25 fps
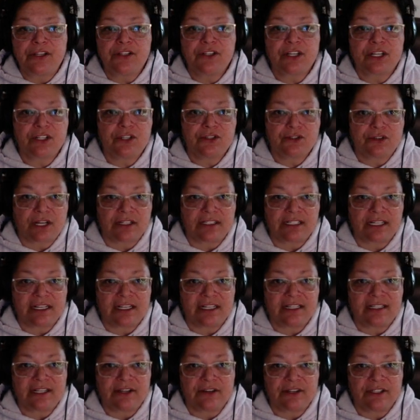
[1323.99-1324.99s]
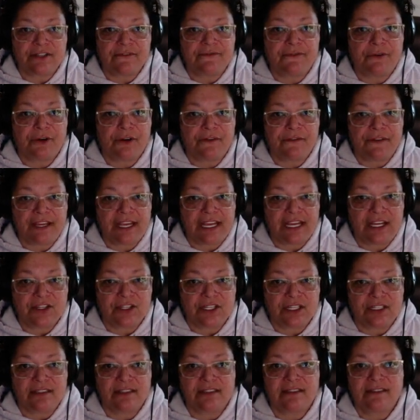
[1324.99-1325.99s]
constructed a series of
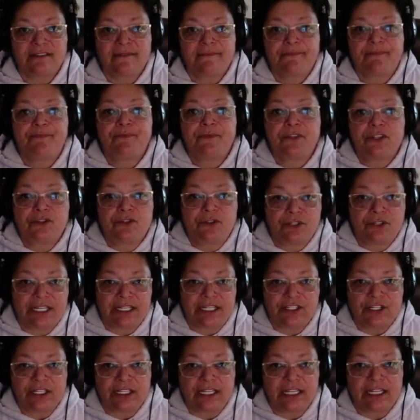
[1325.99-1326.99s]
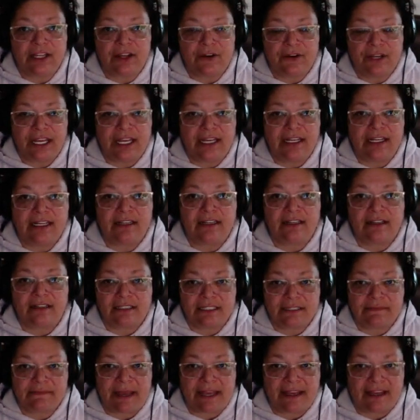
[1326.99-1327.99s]
fortifications strategically located on
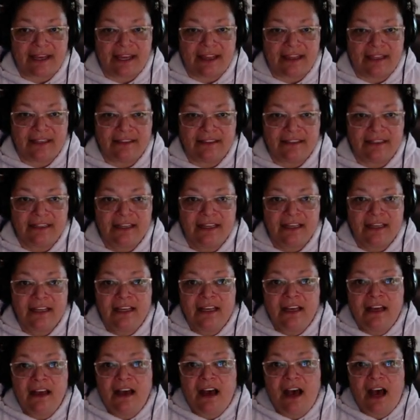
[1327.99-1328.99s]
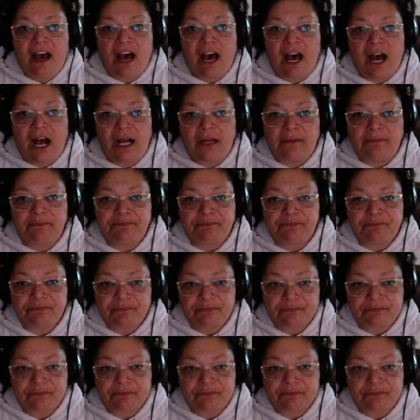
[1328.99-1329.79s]
Spike Island. Um,